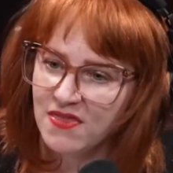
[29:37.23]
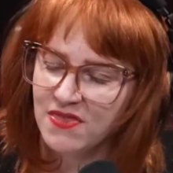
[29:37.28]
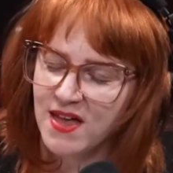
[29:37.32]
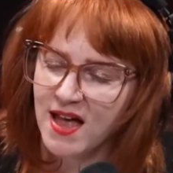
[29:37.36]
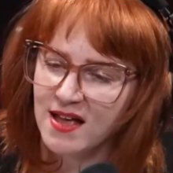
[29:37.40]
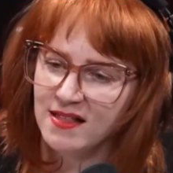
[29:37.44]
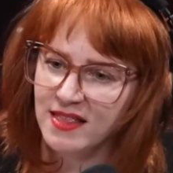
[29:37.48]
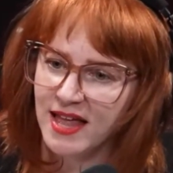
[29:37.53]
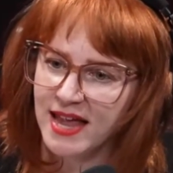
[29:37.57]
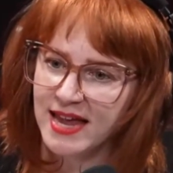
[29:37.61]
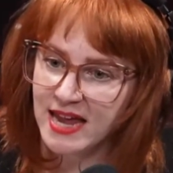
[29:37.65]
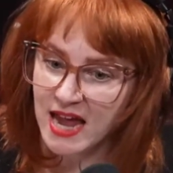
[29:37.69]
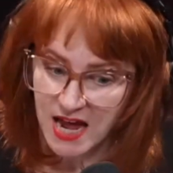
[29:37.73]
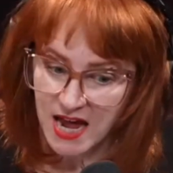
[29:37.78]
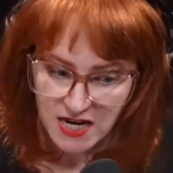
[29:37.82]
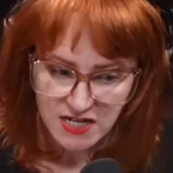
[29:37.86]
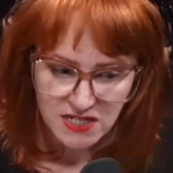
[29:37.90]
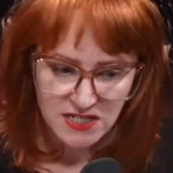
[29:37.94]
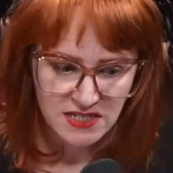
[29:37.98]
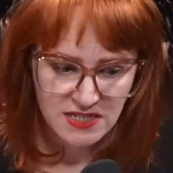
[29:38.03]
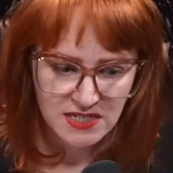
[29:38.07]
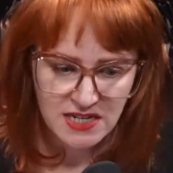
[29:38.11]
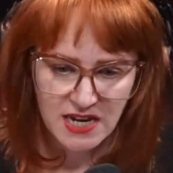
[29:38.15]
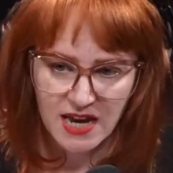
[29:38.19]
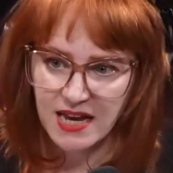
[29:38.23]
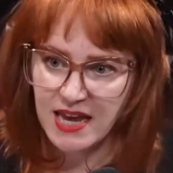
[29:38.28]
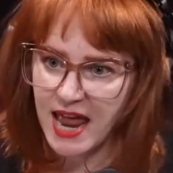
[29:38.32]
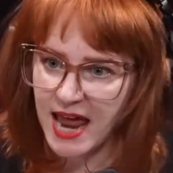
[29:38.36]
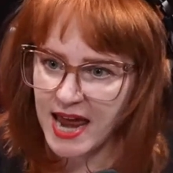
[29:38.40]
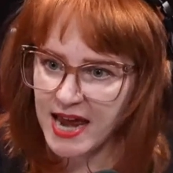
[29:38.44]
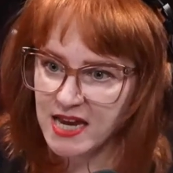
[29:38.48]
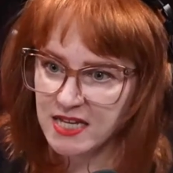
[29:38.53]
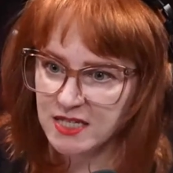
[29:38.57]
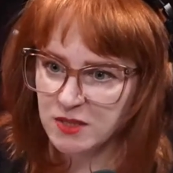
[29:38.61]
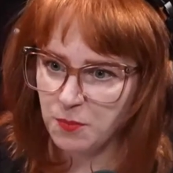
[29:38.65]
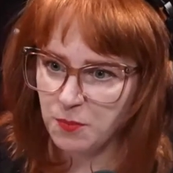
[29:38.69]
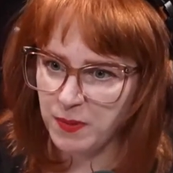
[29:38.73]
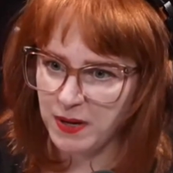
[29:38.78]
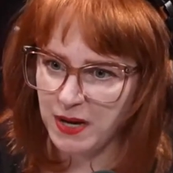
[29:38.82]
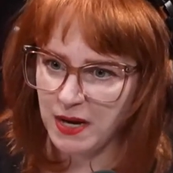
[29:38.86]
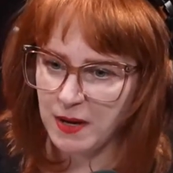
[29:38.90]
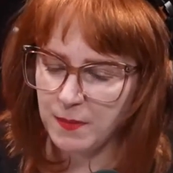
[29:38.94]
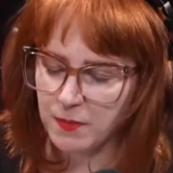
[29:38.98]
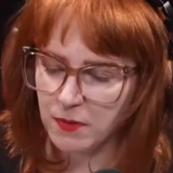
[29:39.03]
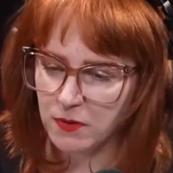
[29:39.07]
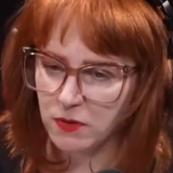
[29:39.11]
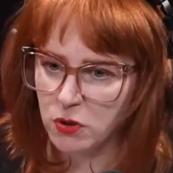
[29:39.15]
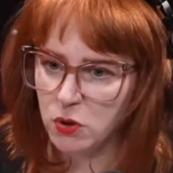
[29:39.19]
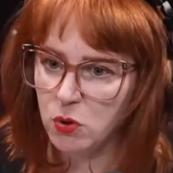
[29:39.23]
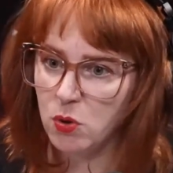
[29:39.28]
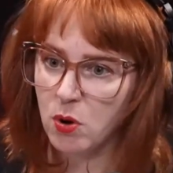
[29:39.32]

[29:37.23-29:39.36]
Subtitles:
that like today's people who are